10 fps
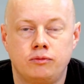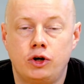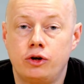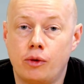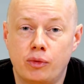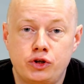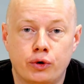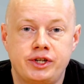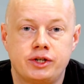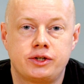There are a number of
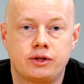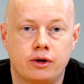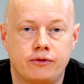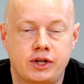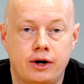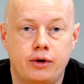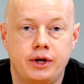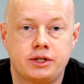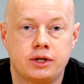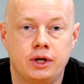choices of
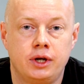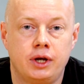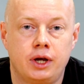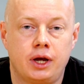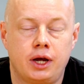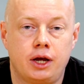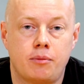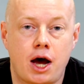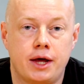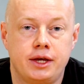steroids,
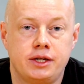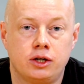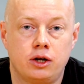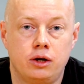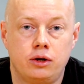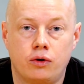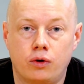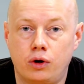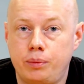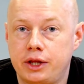and these include
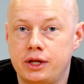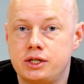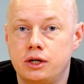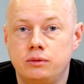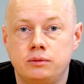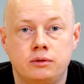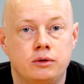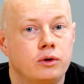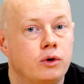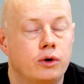oral prednisolone,
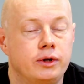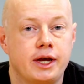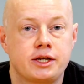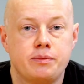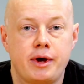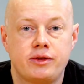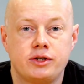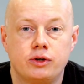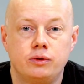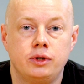oral
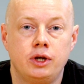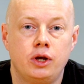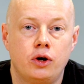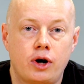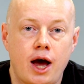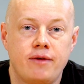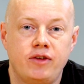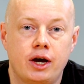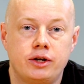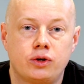dexamethasone, or IV
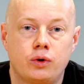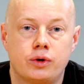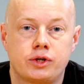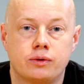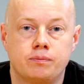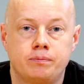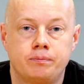hydrocortisone.